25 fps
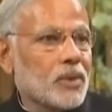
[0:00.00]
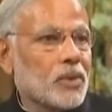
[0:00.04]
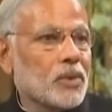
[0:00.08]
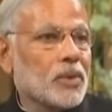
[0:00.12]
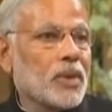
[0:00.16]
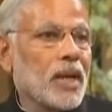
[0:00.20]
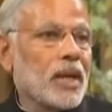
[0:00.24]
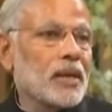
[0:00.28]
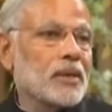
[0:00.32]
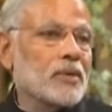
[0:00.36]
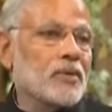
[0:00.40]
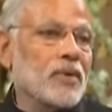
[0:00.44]

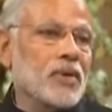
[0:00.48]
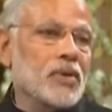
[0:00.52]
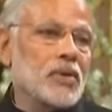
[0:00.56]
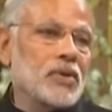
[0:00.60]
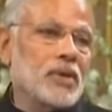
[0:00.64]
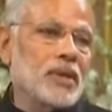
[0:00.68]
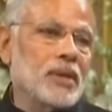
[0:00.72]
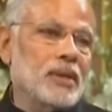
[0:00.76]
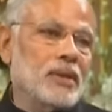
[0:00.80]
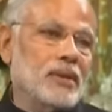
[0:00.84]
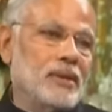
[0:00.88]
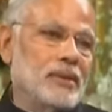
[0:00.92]
To that
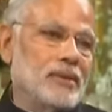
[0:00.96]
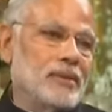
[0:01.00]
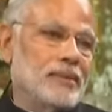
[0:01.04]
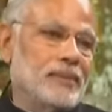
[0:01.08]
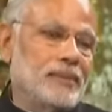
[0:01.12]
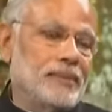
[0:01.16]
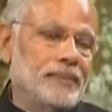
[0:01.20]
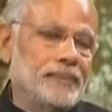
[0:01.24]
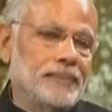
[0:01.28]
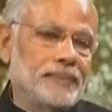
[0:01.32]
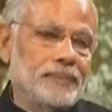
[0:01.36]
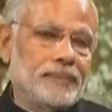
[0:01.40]
question,
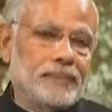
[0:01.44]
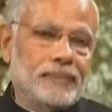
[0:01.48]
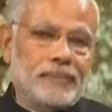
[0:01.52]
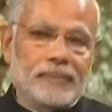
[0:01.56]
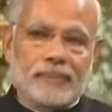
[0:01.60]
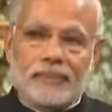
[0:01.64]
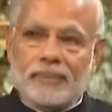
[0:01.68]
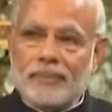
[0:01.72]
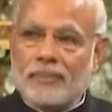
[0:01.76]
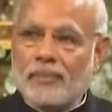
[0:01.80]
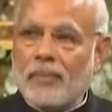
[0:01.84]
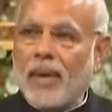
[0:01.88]

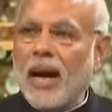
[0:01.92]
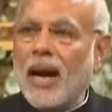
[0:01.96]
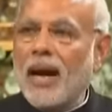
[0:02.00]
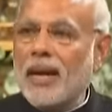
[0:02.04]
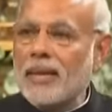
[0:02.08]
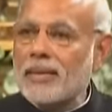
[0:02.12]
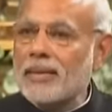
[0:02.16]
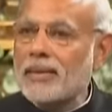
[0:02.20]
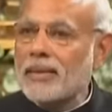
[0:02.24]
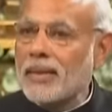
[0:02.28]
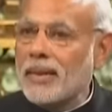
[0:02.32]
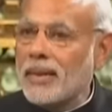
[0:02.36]

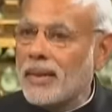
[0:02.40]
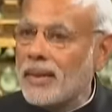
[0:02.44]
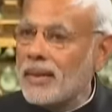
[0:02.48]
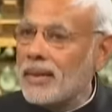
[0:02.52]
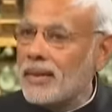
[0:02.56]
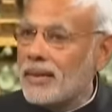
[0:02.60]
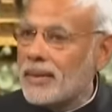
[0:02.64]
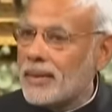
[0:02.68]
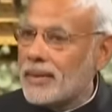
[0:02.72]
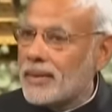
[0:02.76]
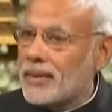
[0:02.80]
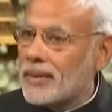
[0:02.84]
my answer
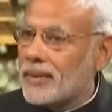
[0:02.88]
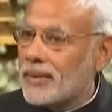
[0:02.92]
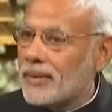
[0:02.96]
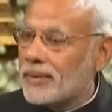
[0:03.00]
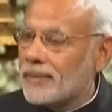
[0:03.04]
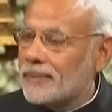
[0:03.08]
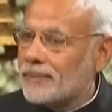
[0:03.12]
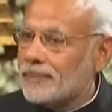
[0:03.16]
is,